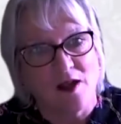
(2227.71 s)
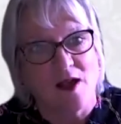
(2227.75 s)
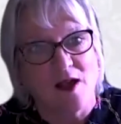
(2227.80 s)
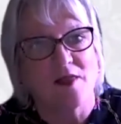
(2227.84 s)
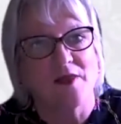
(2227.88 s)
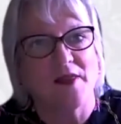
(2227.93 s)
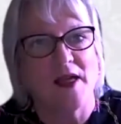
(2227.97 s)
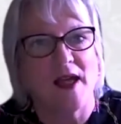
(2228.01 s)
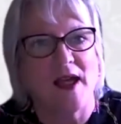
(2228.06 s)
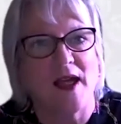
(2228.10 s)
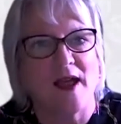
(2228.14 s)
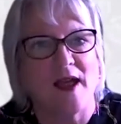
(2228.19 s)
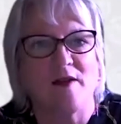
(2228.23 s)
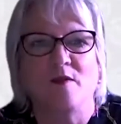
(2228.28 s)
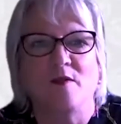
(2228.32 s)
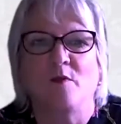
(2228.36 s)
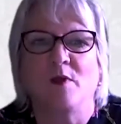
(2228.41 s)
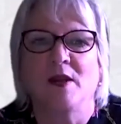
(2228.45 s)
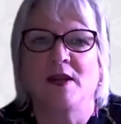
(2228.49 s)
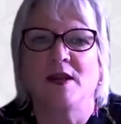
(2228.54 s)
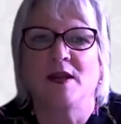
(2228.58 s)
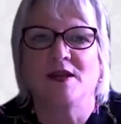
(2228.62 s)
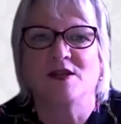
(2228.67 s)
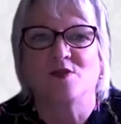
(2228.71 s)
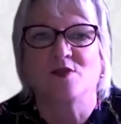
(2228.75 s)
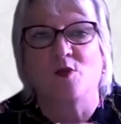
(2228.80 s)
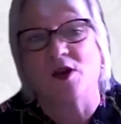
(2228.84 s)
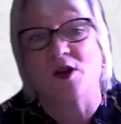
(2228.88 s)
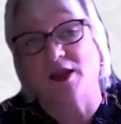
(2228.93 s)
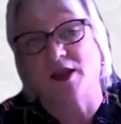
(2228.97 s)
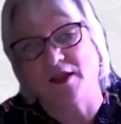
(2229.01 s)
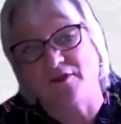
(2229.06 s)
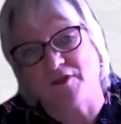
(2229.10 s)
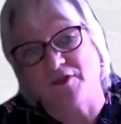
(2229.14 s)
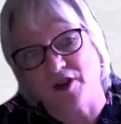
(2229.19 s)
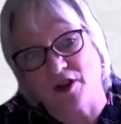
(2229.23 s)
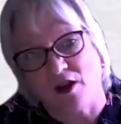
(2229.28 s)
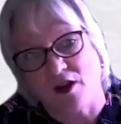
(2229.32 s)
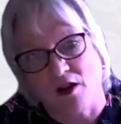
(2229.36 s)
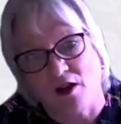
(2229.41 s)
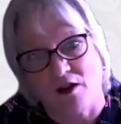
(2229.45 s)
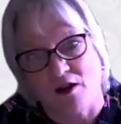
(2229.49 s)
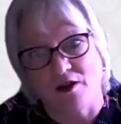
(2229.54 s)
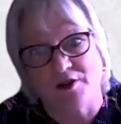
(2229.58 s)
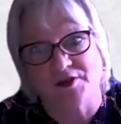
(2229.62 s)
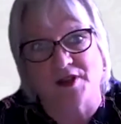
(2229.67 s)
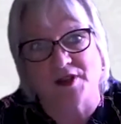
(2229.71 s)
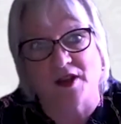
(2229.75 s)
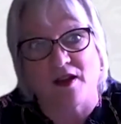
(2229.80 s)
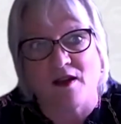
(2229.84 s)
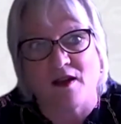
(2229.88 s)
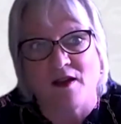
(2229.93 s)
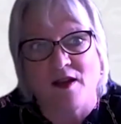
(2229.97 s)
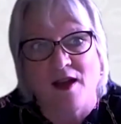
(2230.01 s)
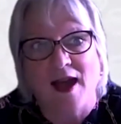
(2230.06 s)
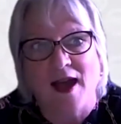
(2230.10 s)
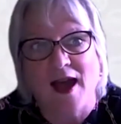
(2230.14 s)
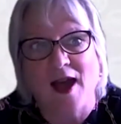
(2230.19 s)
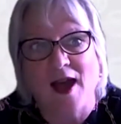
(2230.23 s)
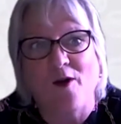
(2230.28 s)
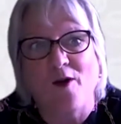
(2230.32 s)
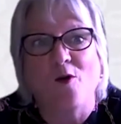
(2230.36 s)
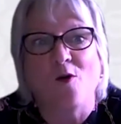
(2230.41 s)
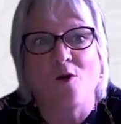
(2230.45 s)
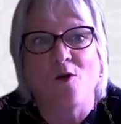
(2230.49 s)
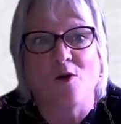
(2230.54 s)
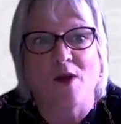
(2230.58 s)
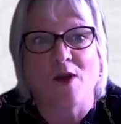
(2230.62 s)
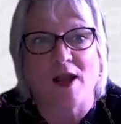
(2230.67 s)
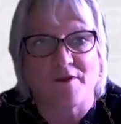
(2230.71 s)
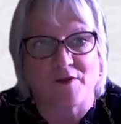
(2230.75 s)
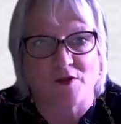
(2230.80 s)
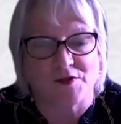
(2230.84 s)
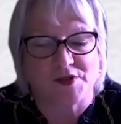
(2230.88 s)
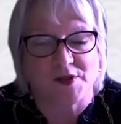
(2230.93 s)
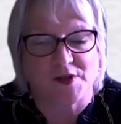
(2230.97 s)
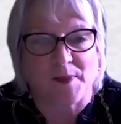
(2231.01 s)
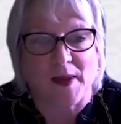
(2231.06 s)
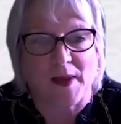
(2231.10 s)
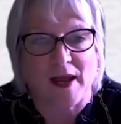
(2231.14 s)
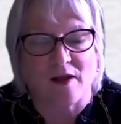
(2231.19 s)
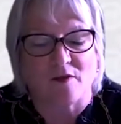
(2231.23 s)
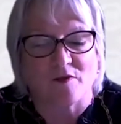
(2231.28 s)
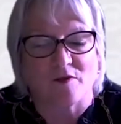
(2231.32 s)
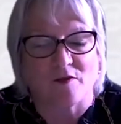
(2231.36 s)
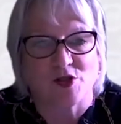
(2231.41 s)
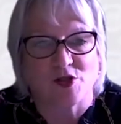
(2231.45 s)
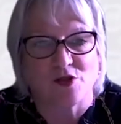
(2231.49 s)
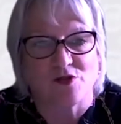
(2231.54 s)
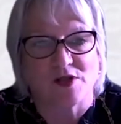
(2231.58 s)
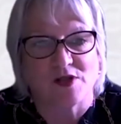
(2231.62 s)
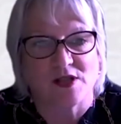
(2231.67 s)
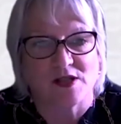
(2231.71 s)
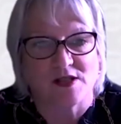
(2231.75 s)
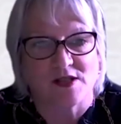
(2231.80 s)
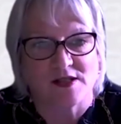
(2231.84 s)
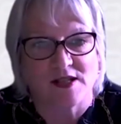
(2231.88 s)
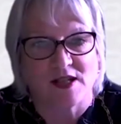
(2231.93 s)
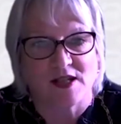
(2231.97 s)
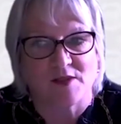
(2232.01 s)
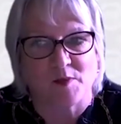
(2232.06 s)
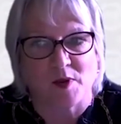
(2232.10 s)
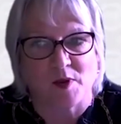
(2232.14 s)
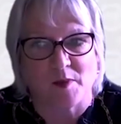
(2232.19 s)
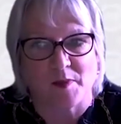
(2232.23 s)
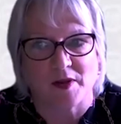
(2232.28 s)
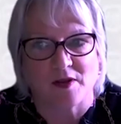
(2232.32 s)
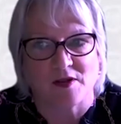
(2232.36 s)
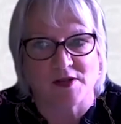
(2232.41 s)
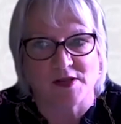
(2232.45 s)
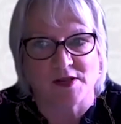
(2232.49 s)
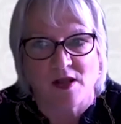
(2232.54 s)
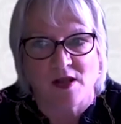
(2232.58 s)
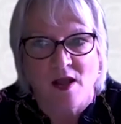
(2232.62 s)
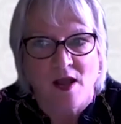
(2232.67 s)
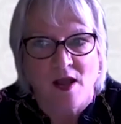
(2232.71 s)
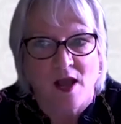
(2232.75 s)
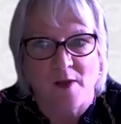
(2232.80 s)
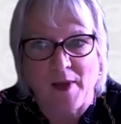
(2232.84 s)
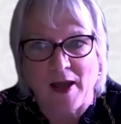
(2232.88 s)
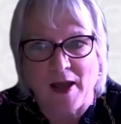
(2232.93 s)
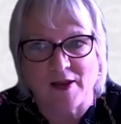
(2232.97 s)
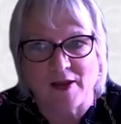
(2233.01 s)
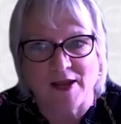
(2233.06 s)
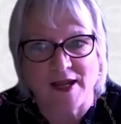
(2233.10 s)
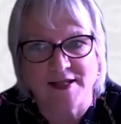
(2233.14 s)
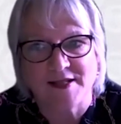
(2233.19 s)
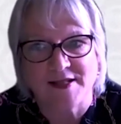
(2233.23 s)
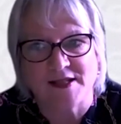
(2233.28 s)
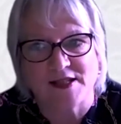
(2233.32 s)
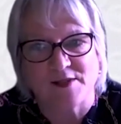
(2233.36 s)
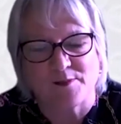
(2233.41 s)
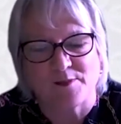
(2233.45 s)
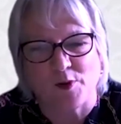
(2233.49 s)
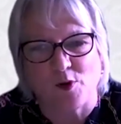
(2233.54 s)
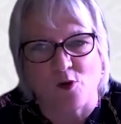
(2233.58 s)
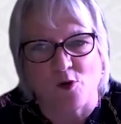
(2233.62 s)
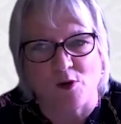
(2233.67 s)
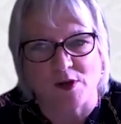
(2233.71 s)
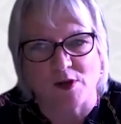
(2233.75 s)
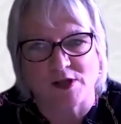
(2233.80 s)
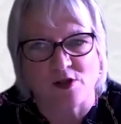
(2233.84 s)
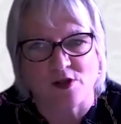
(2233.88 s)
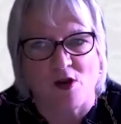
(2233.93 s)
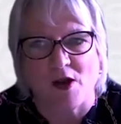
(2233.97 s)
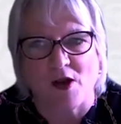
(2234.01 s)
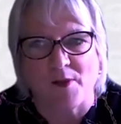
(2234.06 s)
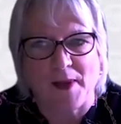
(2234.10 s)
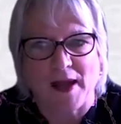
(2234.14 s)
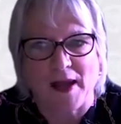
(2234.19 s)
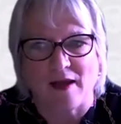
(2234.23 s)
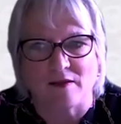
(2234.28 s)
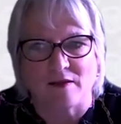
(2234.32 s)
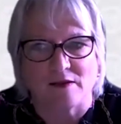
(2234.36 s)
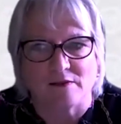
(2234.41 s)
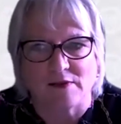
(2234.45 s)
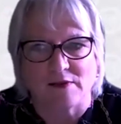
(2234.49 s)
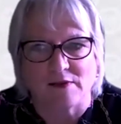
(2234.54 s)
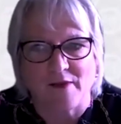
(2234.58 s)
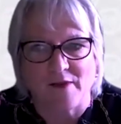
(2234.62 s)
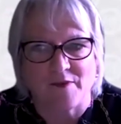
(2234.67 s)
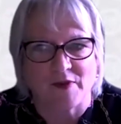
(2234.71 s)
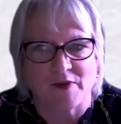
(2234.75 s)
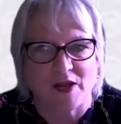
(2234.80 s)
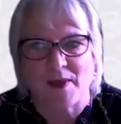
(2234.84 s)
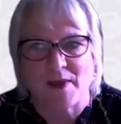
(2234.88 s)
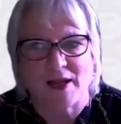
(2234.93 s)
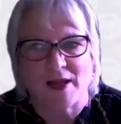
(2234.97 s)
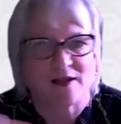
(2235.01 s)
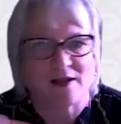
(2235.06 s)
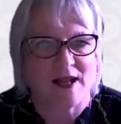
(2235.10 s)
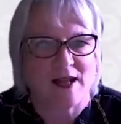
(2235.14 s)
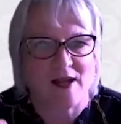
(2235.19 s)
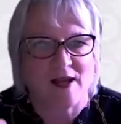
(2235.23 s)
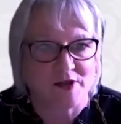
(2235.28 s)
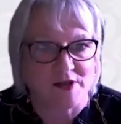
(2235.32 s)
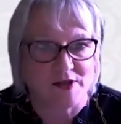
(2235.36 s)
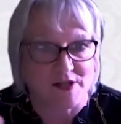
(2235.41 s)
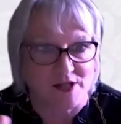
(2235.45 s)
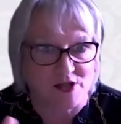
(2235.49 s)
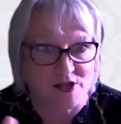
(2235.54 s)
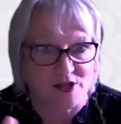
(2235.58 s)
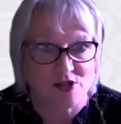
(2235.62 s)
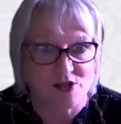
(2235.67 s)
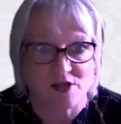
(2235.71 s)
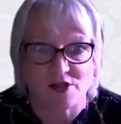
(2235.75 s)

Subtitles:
then we need to work even harder at all levels about reducing stigma, because about getting support is not about having a mental health condition.